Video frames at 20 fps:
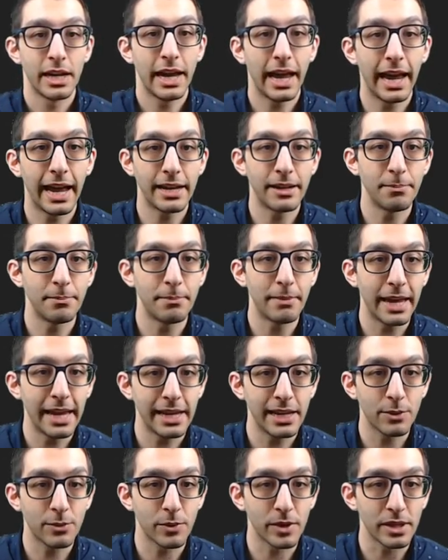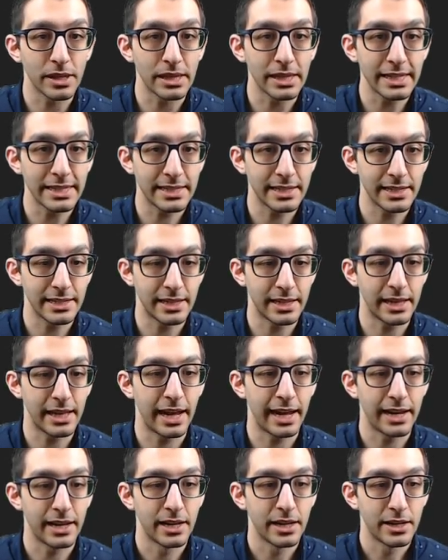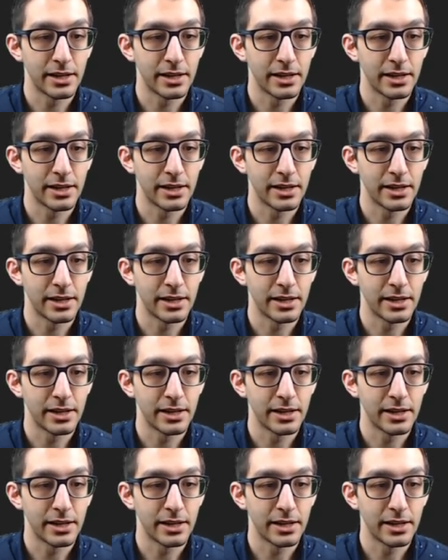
and main will listen to that.